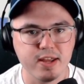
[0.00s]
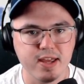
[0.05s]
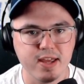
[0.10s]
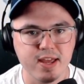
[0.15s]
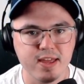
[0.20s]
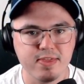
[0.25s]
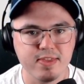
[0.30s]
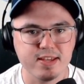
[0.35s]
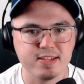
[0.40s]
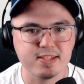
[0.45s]

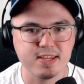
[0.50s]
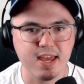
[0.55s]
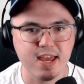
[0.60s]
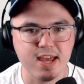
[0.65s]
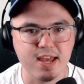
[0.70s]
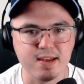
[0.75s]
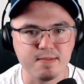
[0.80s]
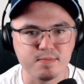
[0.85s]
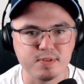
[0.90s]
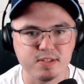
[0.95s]
in these
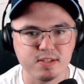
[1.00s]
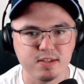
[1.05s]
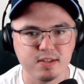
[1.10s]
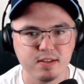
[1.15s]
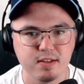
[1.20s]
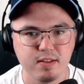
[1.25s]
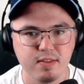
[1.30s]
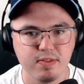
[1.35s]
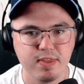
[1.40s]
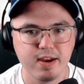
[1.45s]
games
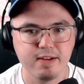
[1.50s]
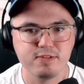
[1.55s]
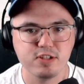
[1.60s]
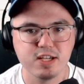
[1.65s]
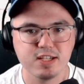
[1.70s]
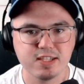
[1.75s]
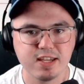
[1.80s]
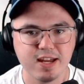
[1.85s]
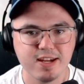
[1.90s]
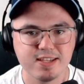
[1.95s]
that have
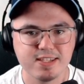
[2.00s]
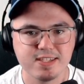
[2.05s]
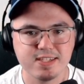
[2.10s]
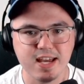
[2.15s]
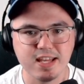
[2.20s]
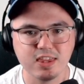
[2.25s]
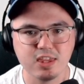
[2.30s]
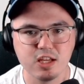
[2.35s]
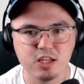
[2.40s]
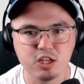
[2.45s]
just kind of set